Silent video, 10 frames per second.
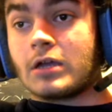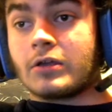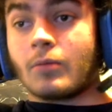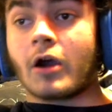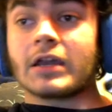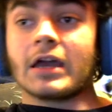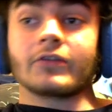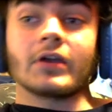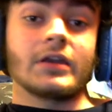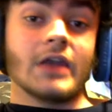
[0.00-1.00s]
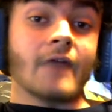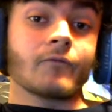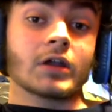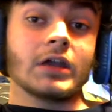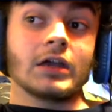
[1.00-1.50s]
You mark it as not
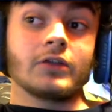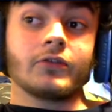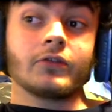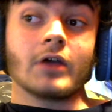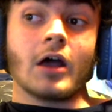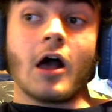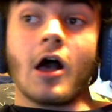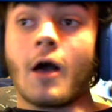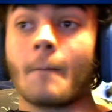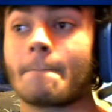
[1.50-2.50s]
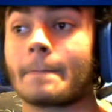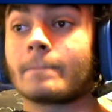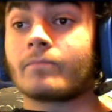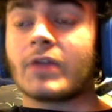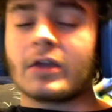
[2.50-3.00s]
for kids,
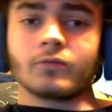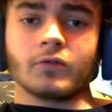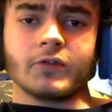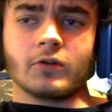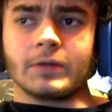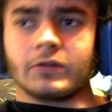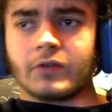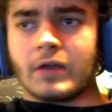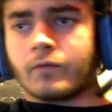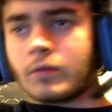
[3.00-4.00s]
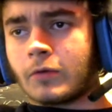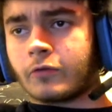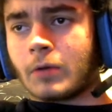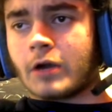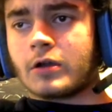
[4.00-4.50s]
things will still be the same for the
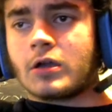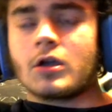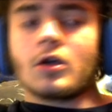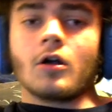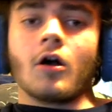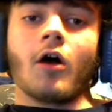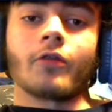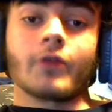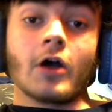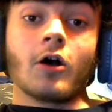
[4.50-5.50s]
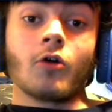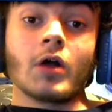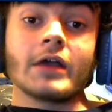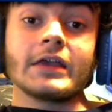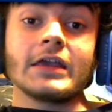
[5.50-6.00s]
most part. Although,
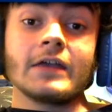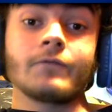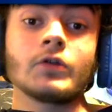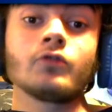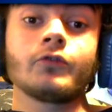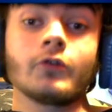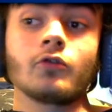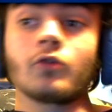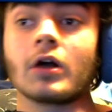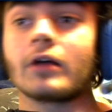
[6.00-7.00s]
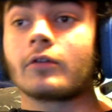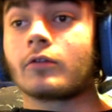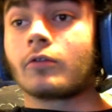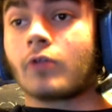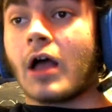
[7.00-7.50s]
if you do
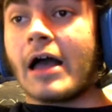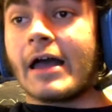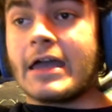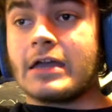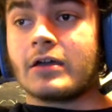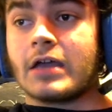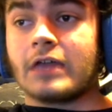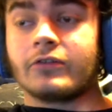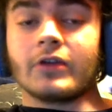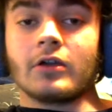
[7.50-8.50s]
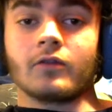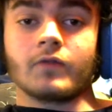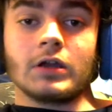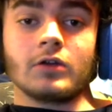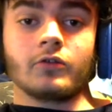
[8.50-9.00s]
lie and say your
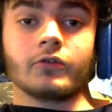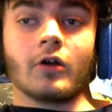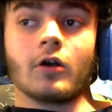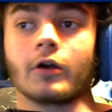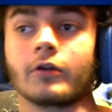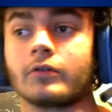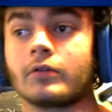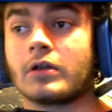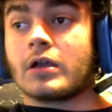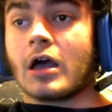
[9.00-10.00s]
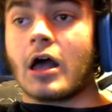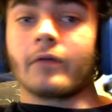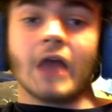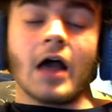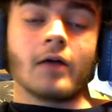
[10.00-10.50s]
videos are
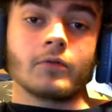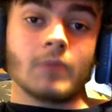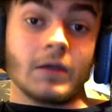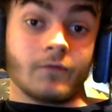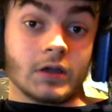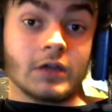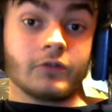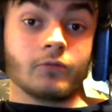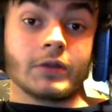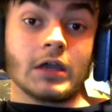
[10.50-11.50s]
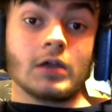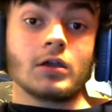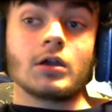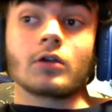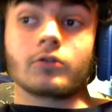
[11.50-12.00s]
not made for kids when they
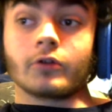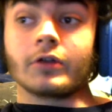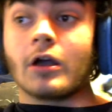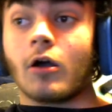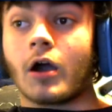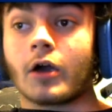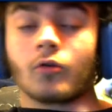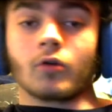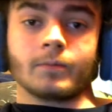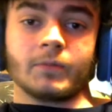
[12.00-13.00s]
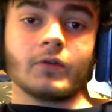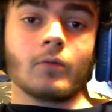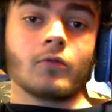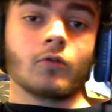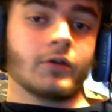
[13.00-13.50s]
clearly are, or
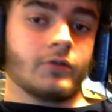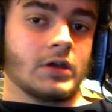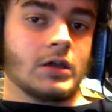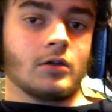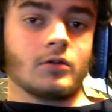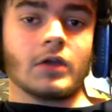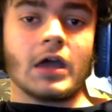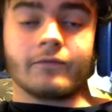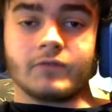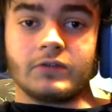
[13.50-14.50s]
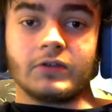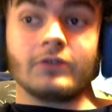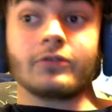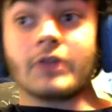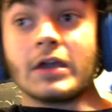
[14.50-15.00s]
the FTC
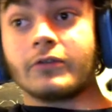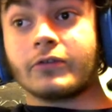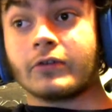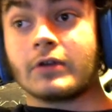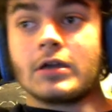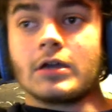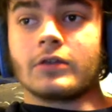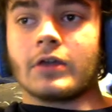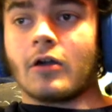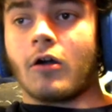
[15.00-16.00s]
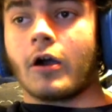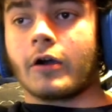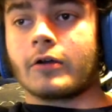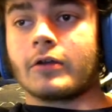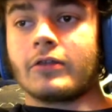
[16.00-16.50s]
thinks they
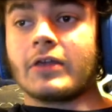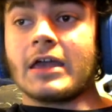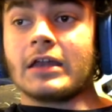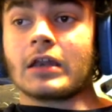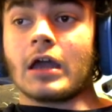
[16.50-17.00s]
are, then